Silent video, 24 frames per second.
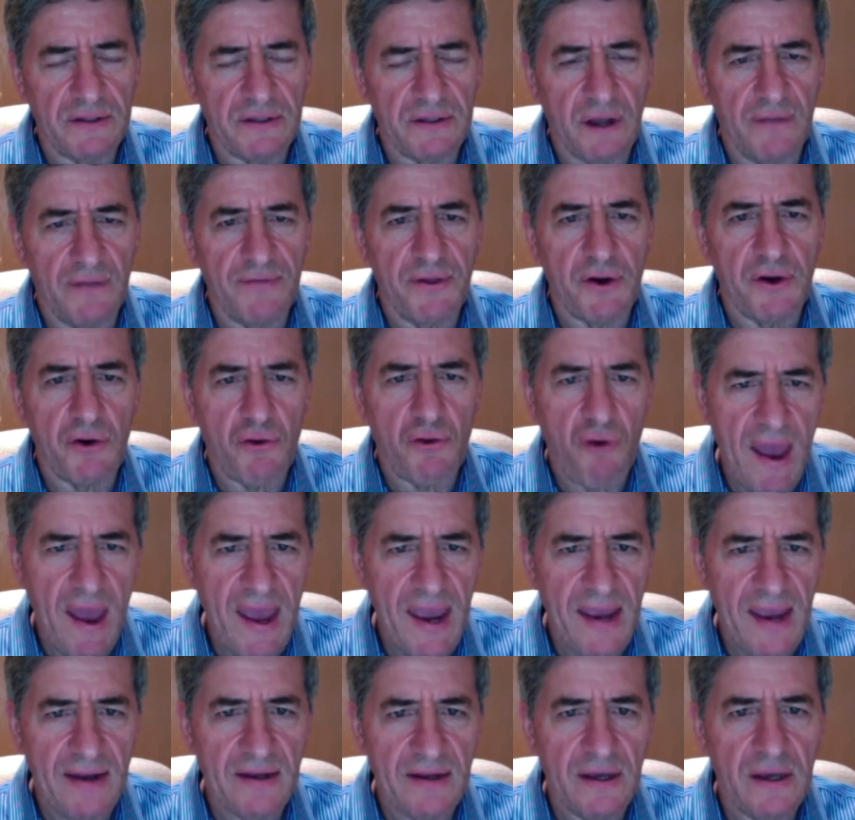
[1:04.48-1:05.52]
of the
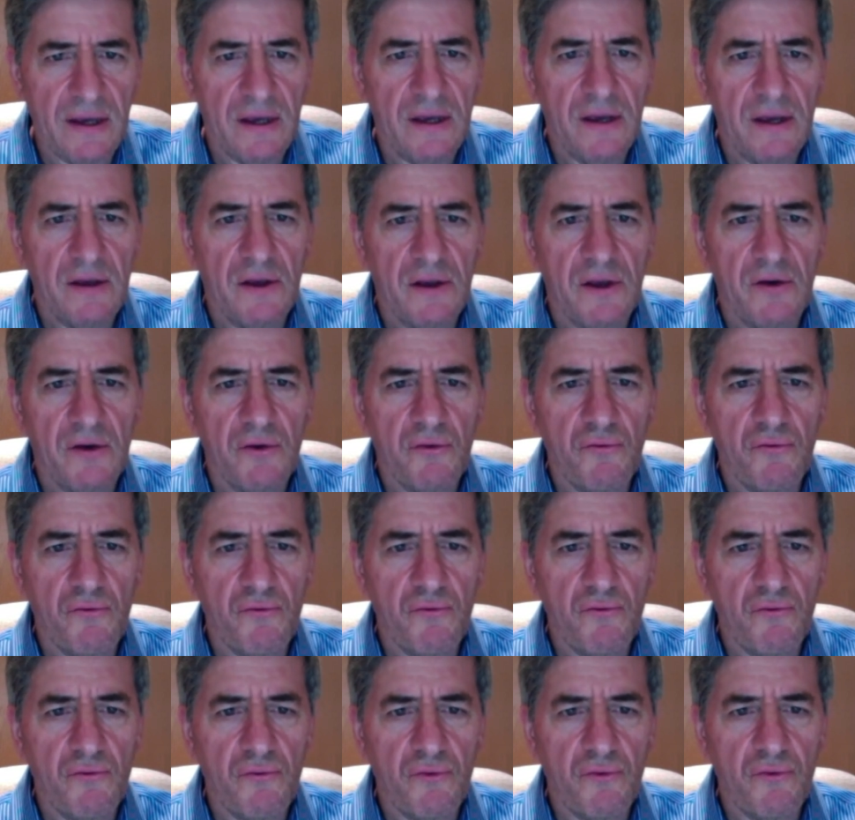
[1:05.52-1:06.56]
GRADE
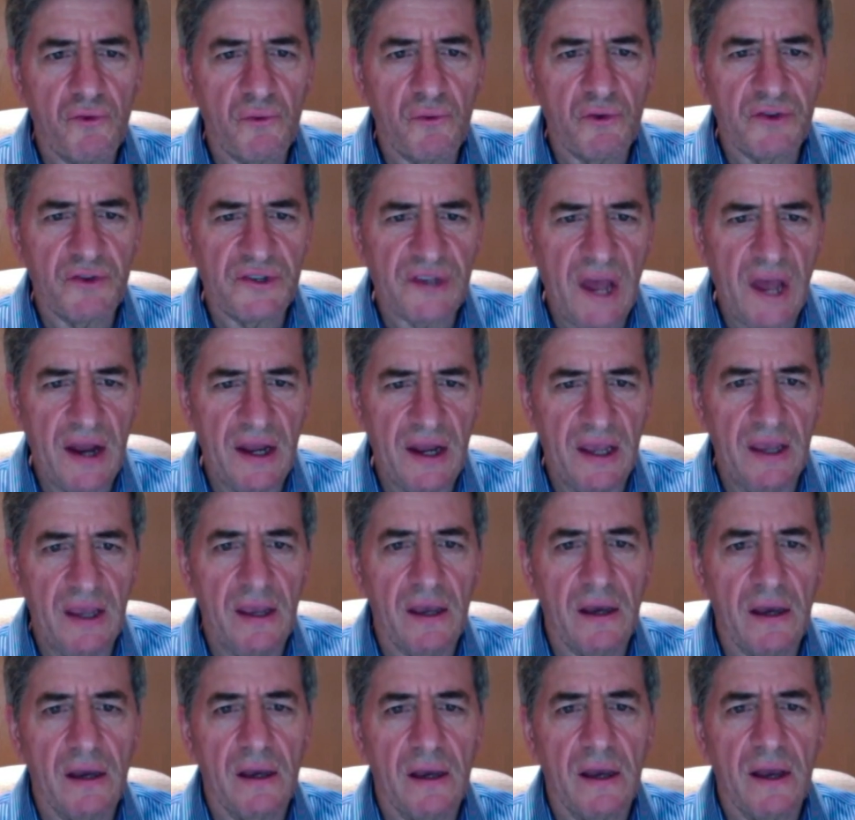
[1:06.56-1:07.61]
study
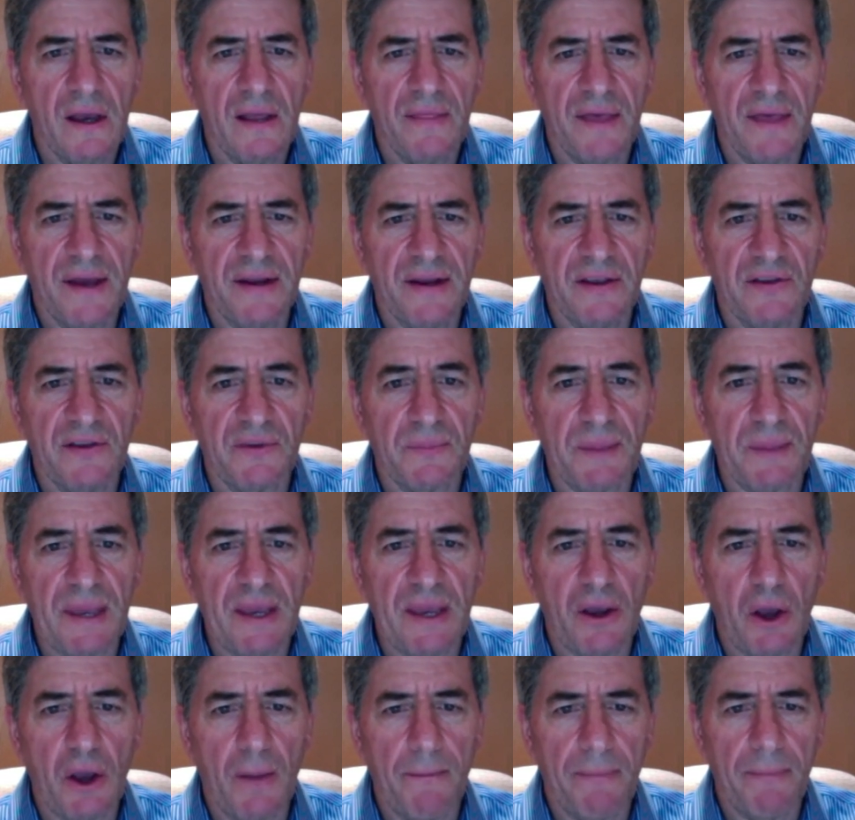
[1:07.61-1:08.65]
that is being
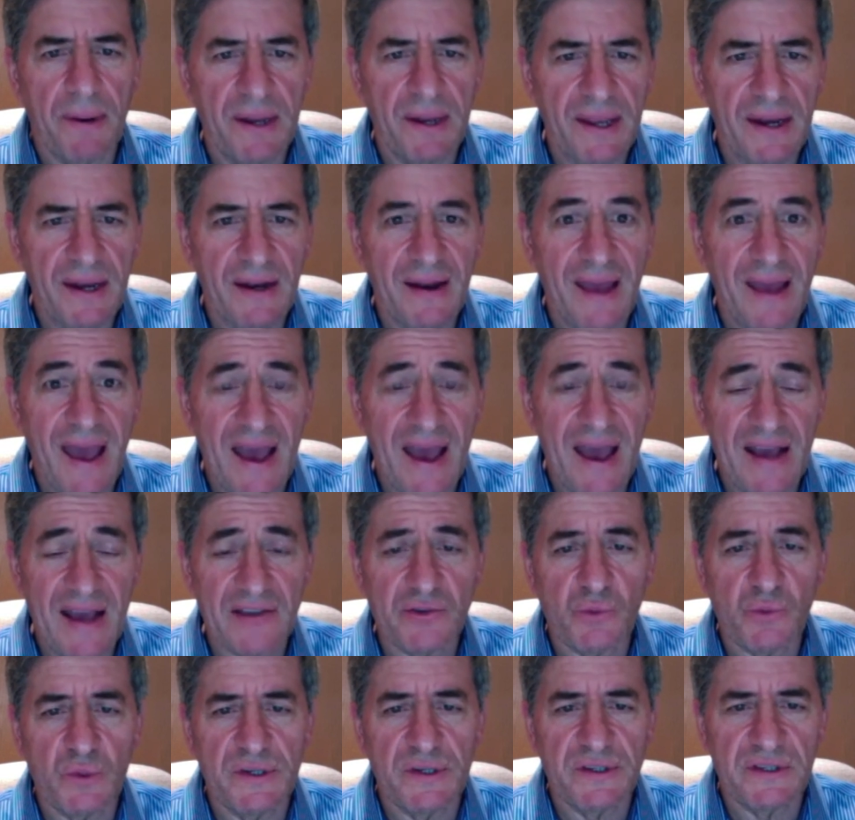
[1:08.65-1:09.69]
completed as
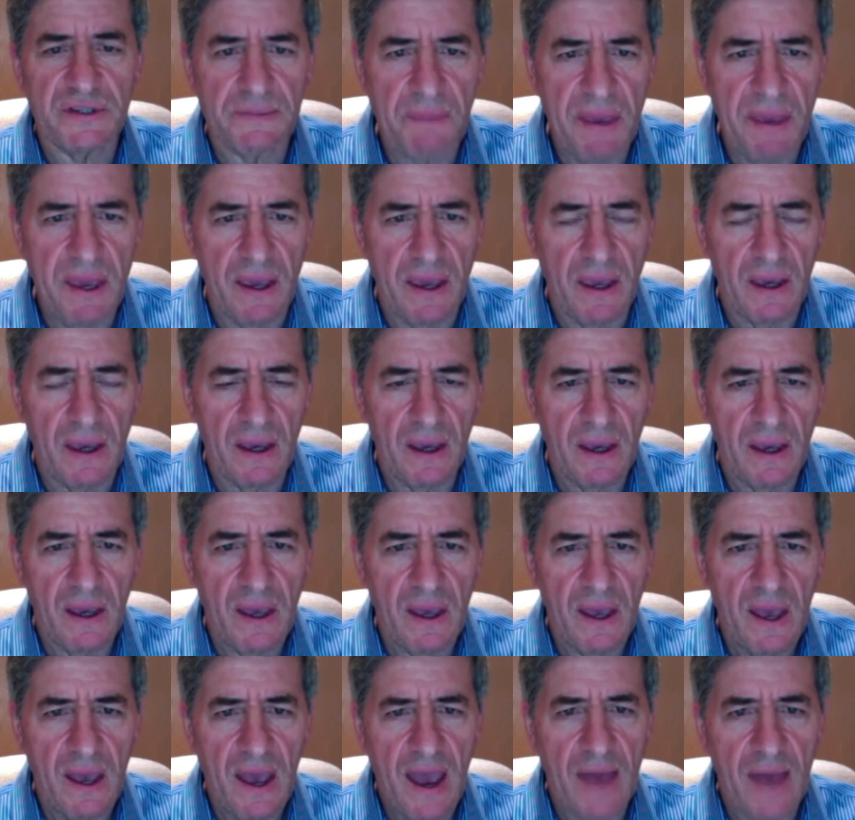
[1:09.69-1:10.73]
we speak
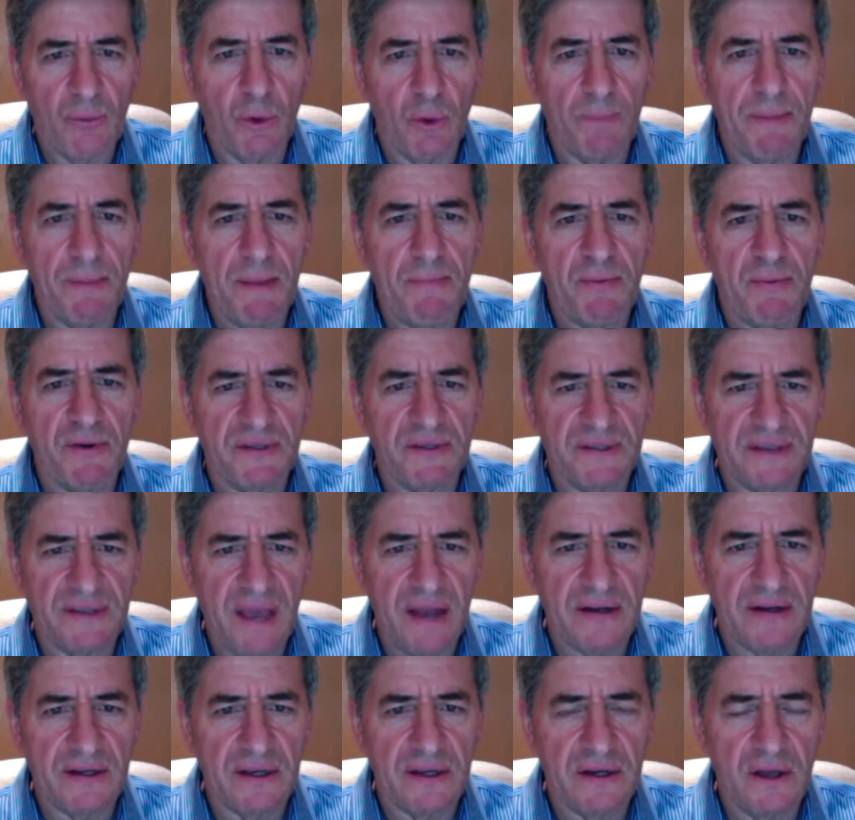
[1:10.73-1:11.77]
and will be
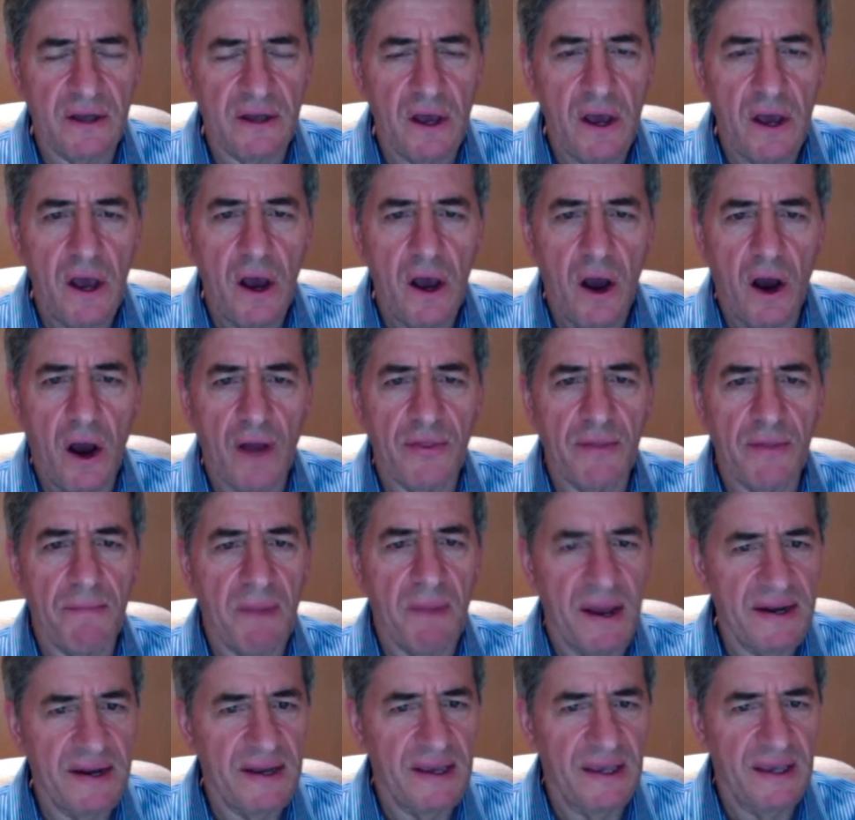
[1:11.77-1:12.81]
presented on the
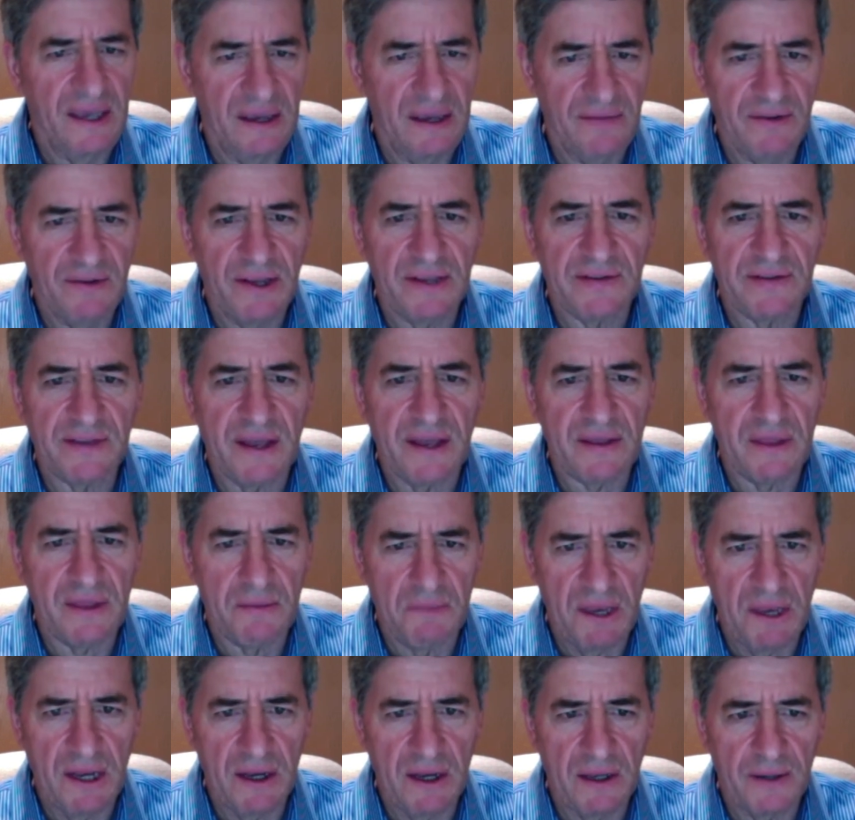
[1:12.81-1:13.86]
Monday evenings at the
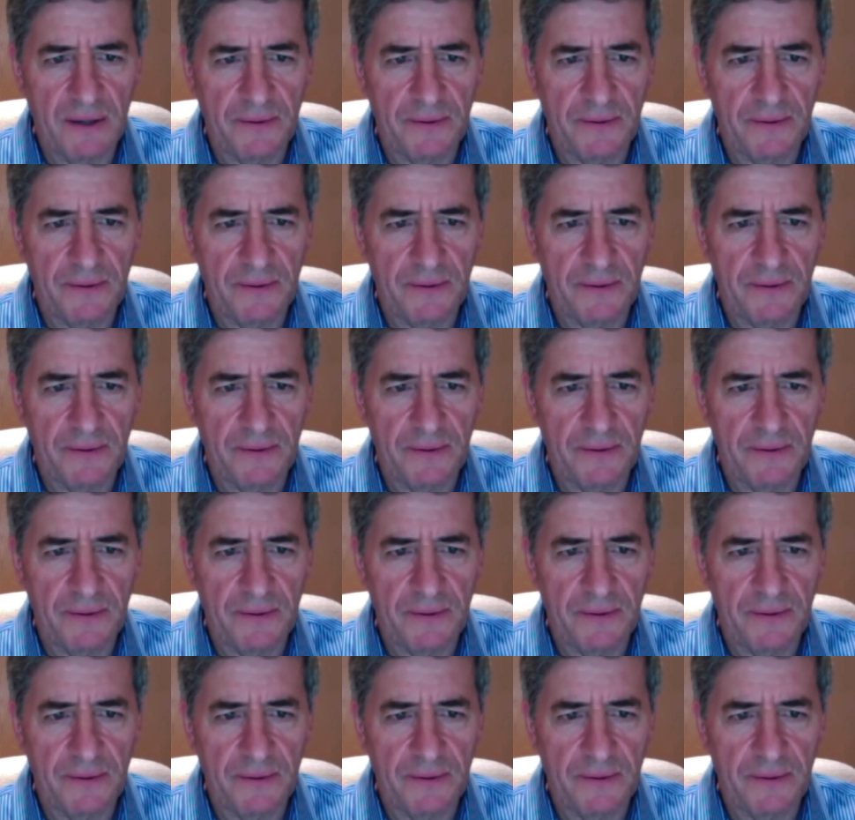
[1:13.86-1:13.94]
meeting.